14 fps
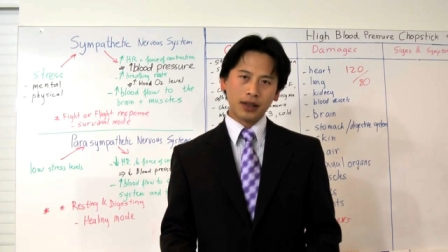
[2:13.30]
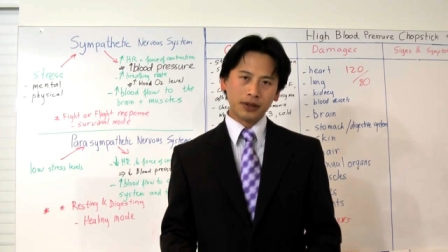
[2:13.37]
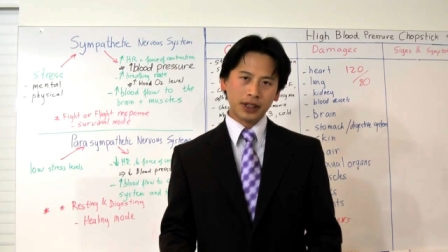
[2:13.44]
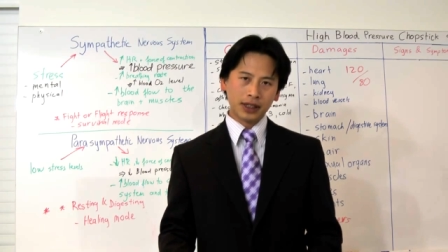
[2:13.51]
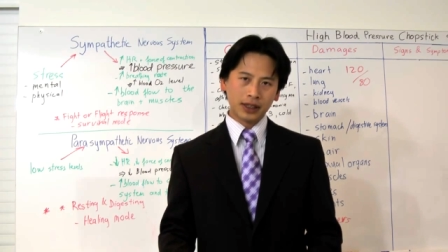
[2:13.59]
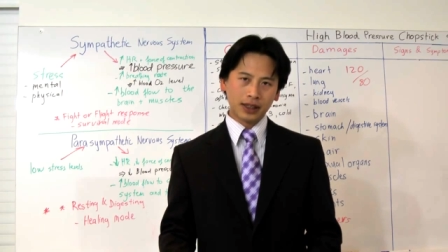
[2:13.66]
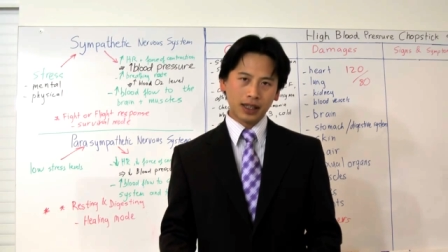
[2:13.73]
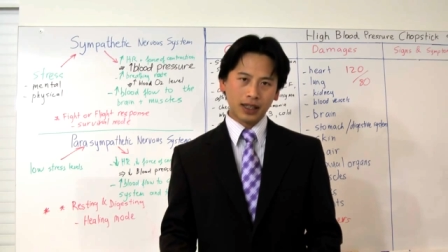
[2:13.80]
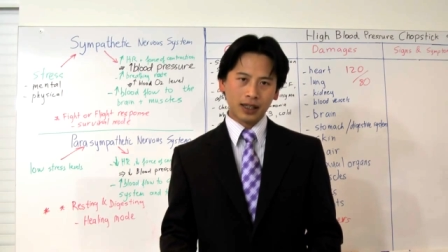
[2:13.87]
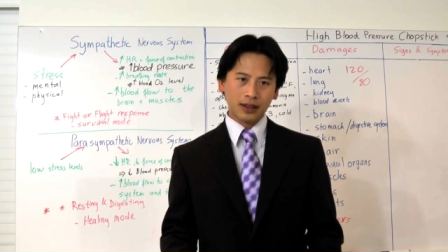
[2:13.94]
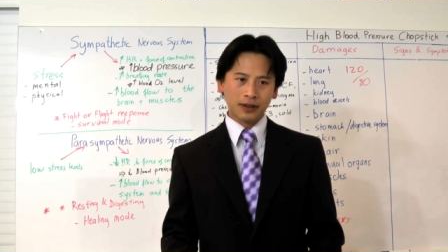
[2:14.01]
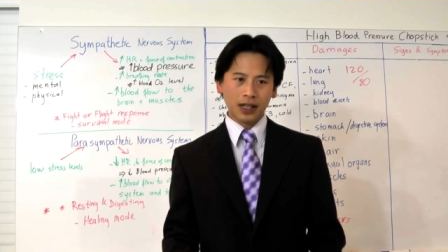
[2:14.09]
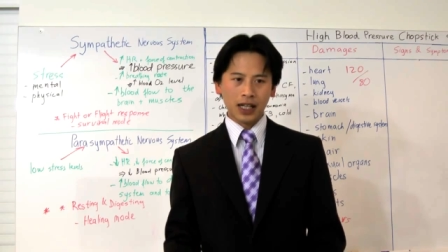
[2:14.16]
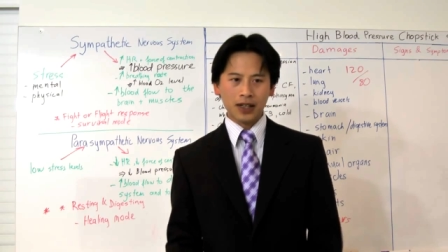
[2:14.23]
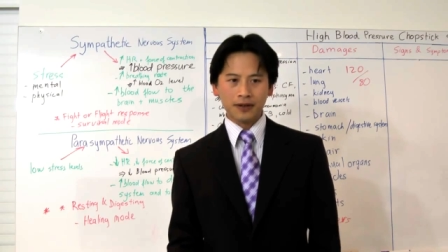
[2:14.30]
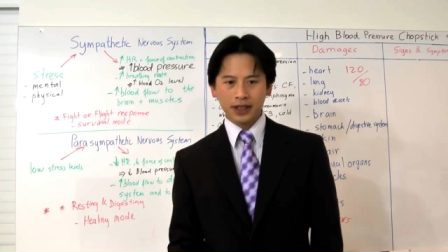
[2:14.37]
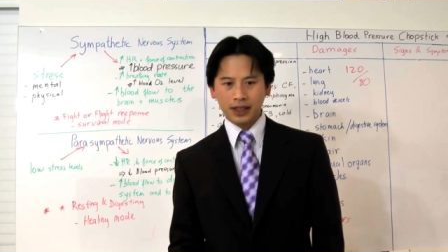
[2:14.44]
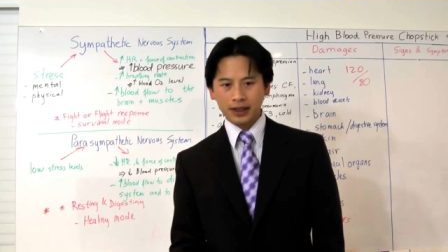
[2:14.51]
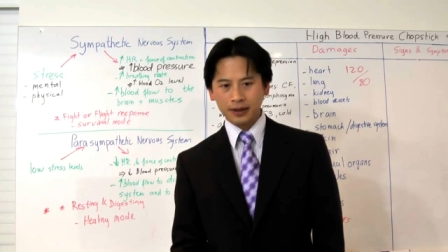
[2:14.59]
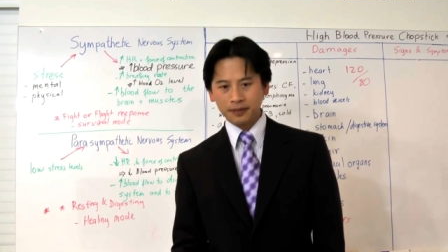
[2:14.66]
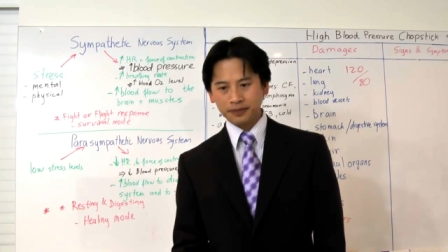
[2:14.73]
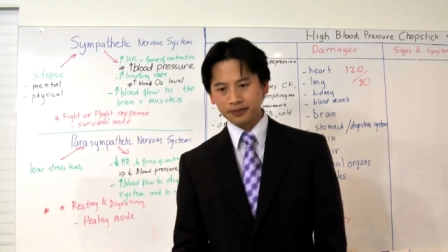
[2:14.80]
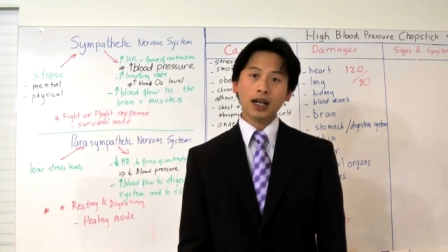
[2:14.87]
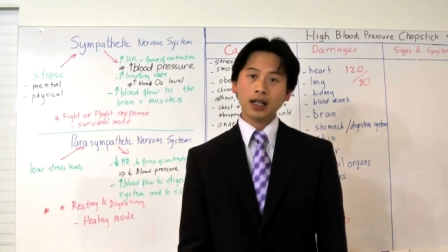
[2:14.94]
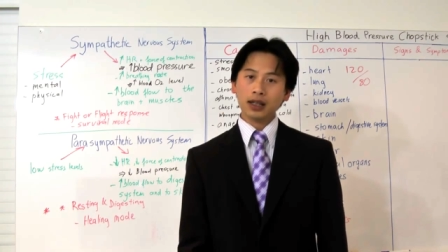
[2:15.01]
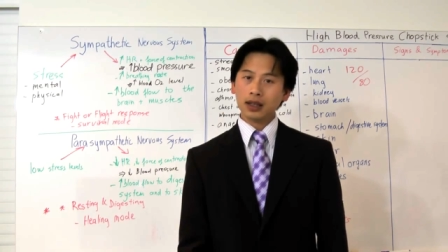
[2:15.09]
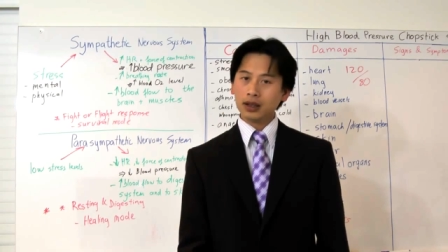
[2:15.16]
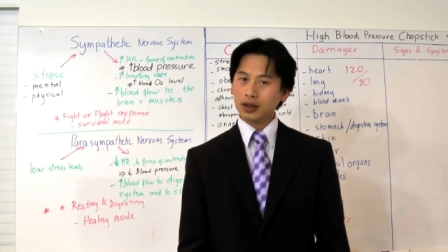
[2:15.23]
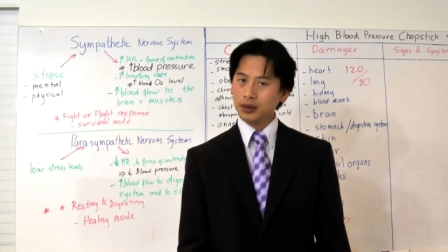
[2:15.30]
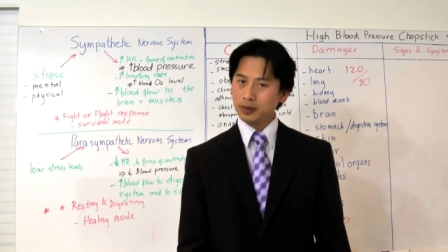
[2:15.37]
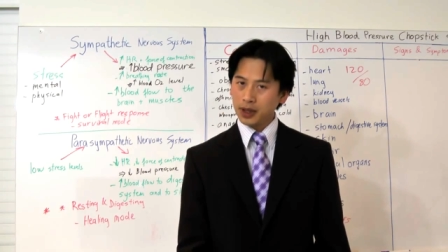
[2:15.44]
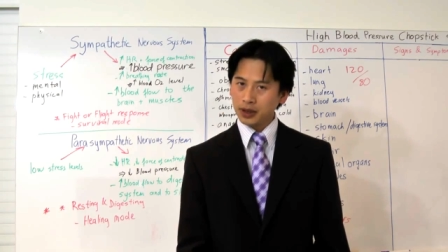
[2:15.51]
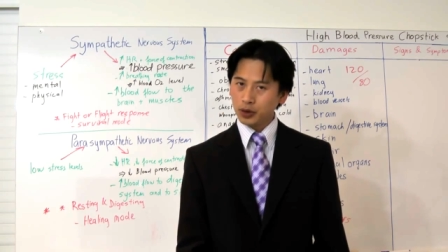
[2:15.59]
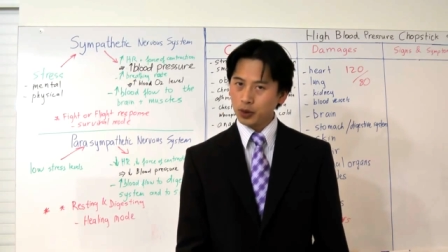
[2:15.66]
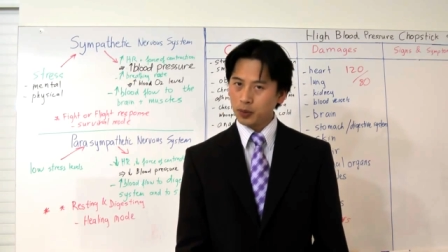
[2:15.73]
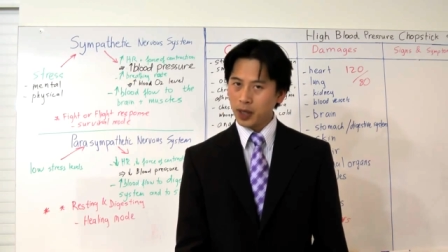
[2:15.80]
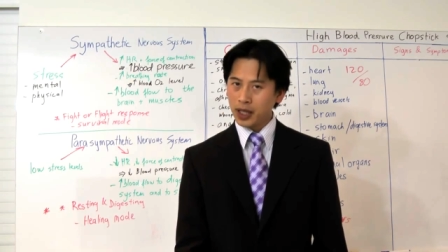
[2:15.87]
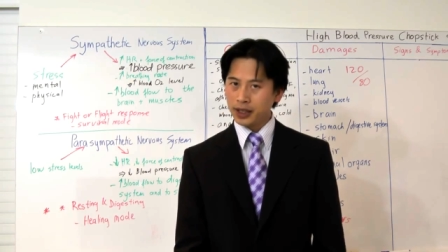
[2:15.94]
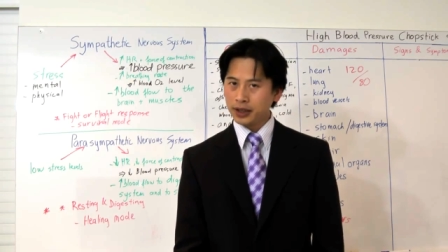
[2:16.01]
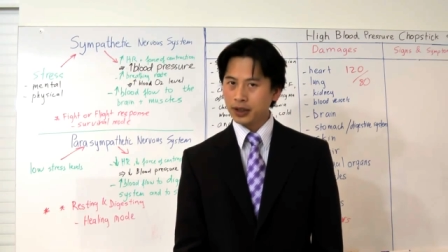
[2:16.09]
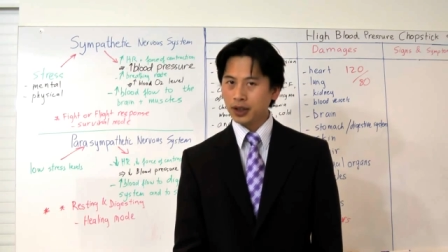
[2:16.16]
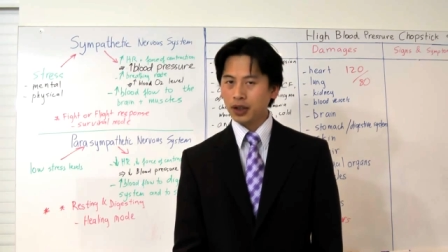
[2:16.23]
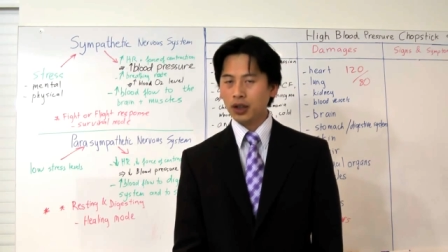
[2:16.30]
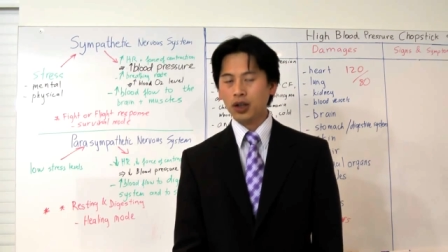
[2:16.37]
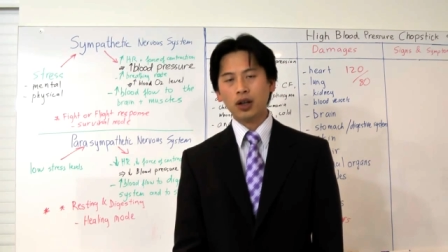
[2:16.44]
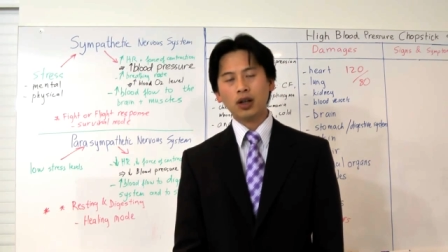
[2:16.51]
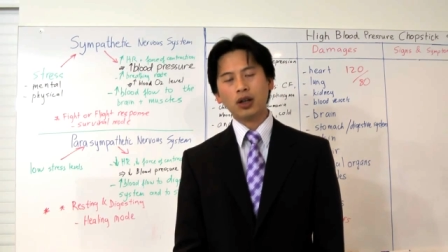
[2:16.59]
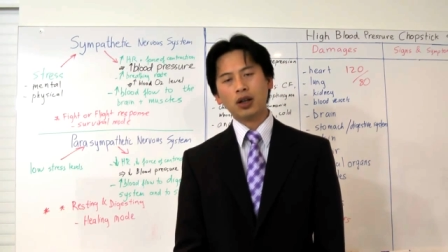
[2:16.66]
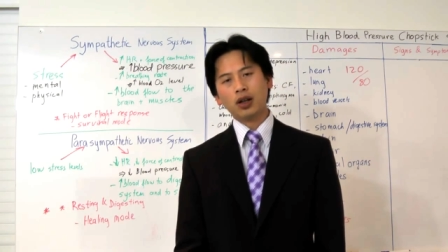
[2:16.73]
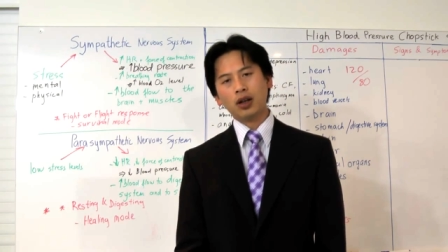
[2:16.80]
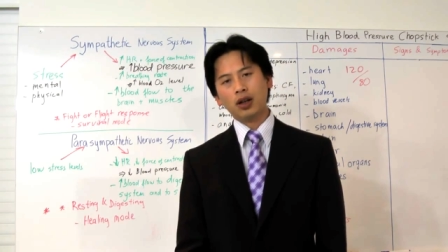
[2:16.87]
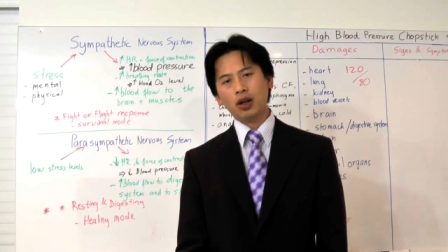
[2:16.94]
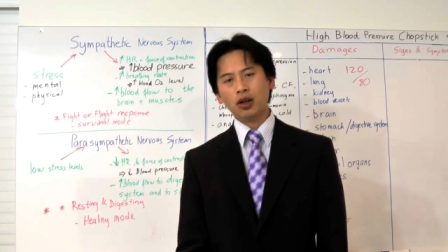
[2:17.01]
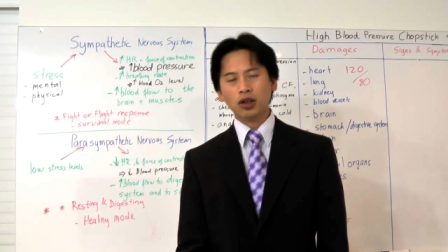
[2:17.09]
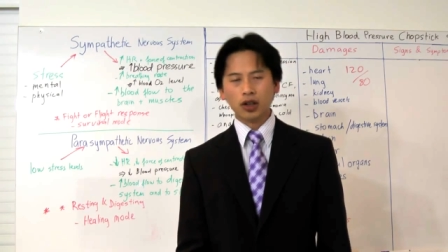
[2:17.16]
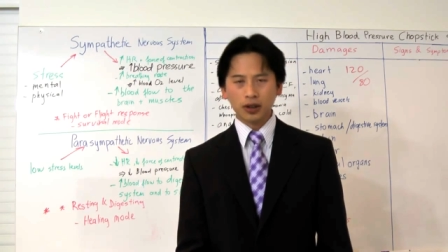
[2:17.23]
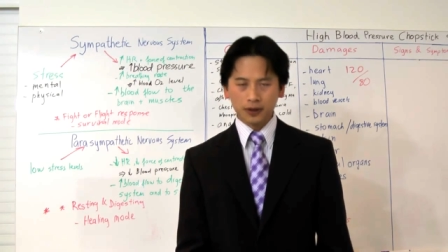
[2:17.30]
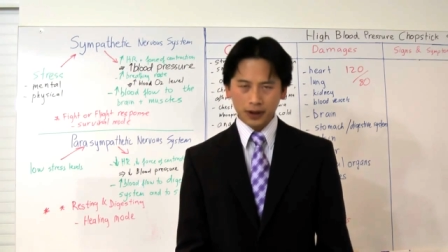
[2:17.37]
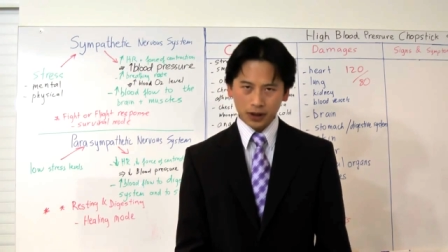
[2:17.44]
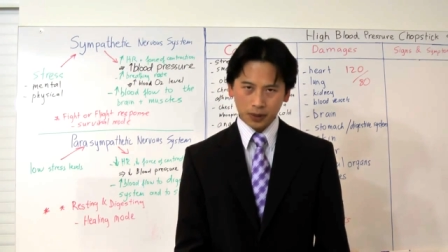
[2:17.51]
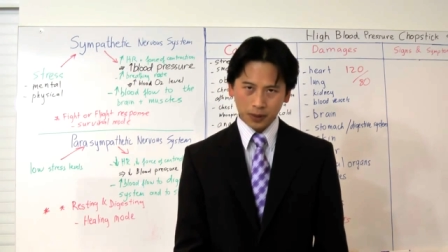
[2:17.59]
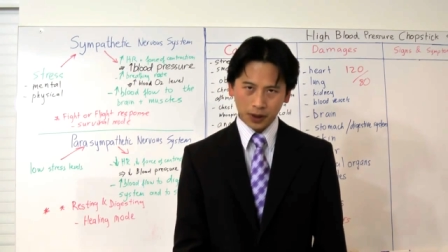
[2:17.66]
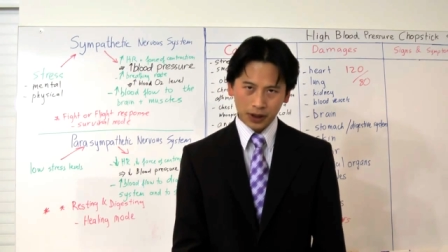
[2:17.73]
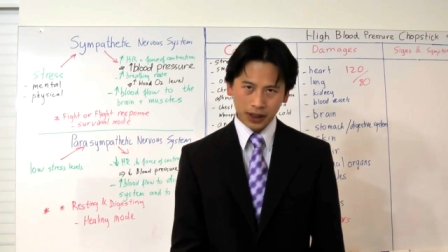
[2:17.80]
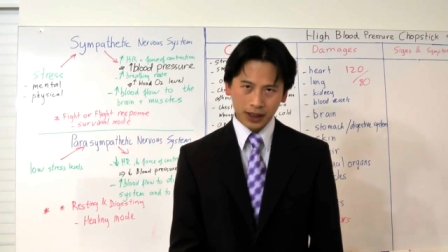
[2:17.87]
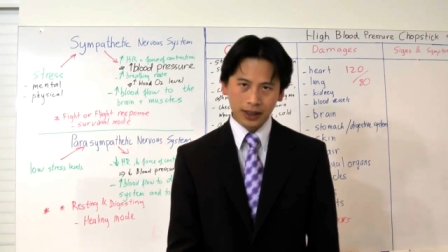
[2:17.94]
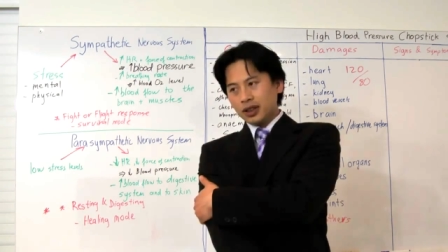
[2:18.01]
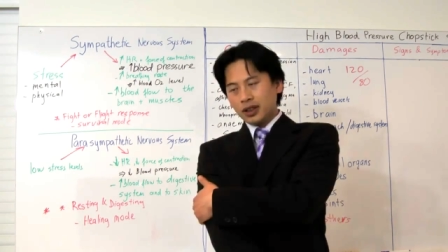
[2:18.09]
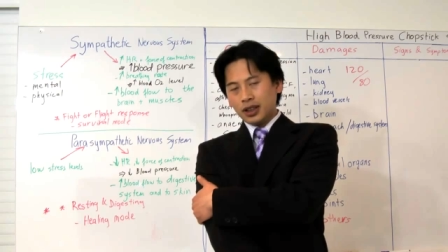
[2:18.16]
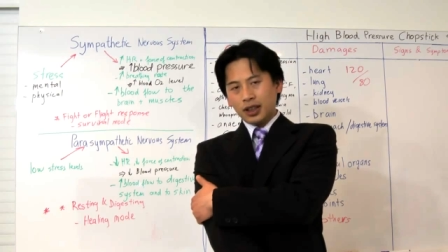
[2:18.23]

at risk of having a lot of muscle pain all over your body.